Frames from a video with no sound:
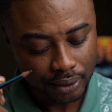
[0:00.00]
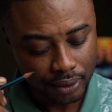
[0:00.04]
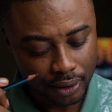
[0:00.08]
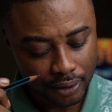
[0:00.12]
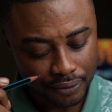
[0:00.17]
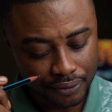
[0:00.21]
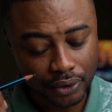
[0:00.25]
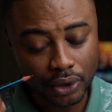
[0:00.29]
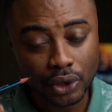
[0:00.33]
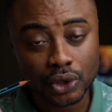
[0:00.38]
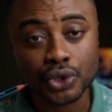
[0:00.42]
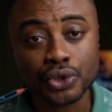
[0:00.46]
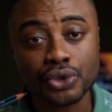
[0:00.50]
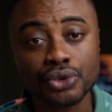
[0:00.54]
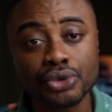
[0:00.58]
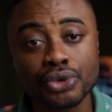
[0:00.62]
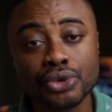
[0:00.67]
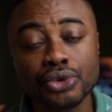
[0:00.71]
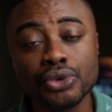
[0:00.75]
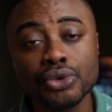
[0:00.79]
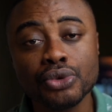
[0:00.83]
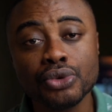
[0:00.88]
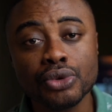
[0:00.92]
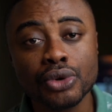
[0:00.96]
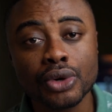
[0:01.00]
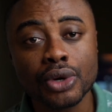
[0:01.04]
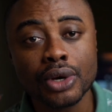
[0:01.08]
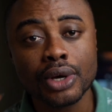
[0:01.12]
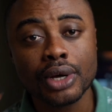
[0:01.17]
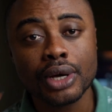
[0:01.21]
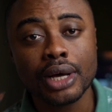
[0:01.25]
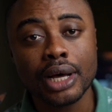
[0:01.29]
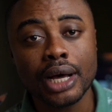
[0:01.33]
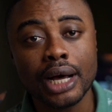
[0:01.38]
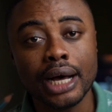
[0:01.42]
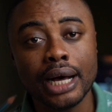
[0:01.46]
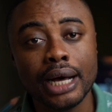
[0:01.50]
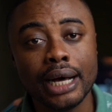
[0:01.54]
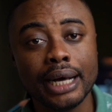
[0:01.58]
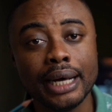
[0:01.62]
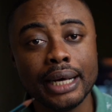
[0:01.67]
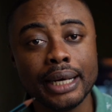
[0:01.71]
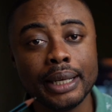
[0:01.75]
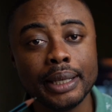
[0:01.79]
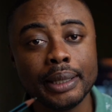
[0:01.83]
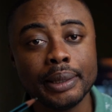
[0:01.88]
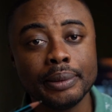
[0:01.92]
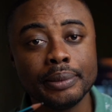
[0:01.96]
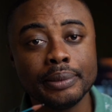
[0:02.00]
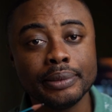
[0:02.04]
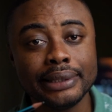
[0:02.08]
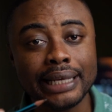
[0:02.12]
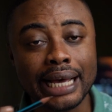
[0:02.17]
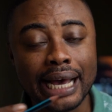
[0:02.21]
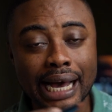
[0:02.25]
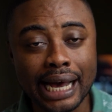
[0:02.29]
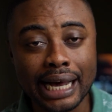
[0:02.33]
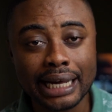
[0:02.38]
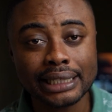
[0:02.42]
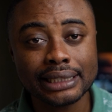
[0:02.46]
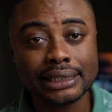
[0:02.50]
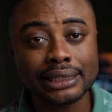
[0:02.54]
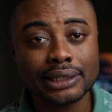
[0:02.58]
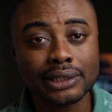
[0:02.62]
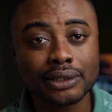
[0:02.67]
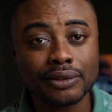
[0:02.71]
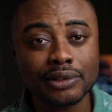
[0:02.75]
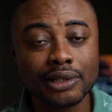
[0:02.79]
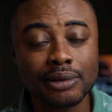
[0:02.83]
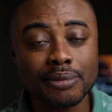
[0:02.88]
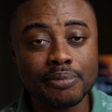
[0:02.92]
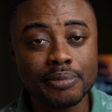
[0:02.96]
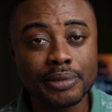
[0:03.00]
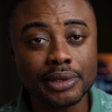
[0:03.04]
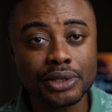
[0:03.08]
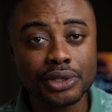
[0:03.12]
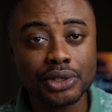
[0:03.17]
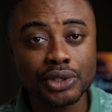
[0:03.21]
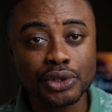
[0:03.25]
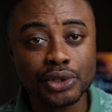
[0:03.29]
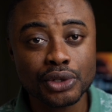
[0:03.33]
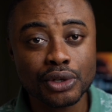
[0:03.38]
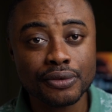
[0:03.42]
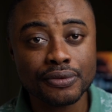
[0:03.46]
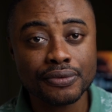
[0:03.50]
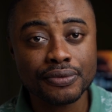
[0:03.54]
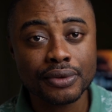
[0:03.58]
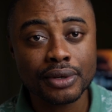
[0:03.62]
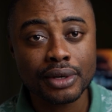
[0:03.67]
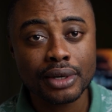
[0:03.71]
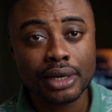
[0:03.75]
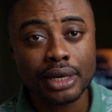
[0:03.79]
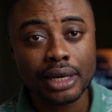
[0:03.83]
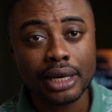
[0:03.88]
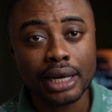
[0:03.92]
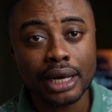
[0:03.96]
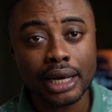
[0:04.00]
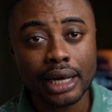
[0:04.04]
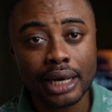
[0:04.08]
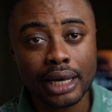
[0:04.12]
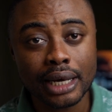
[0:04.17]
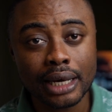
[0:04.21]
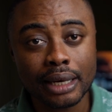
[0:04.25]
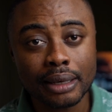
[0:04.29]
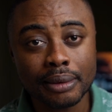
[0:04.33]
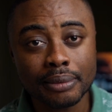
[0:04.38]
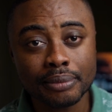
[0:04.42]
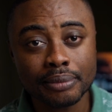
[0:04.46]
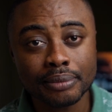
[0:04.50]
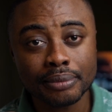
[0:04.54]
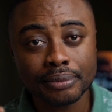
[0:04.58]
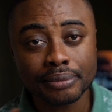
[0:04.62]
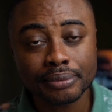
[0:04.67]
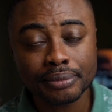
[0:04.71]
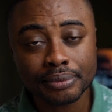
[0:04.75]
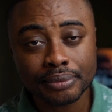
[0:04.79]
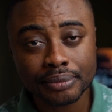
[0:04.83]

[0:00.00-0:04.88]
of course, through the hands of the Ministry of um,